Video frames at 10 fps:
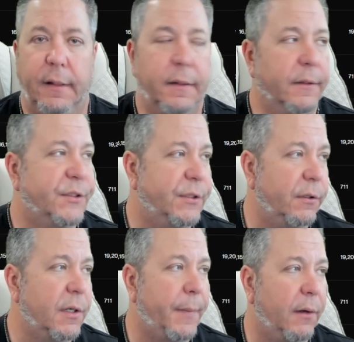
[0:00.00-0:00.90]

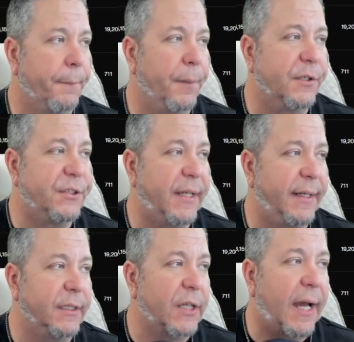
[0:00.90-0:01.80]
certain amount of
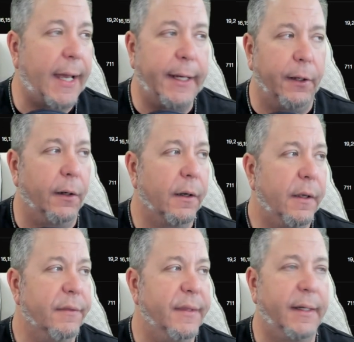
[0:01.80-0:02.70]
percentage higher
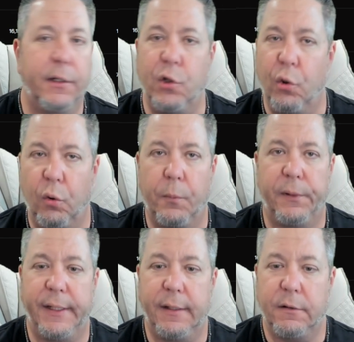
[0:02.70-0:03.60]
than it
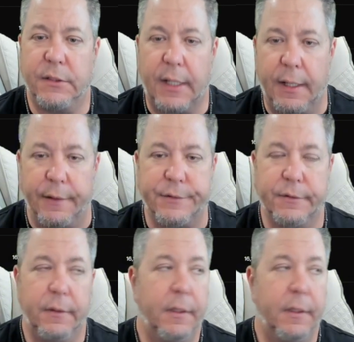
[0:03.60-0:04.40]
normally does.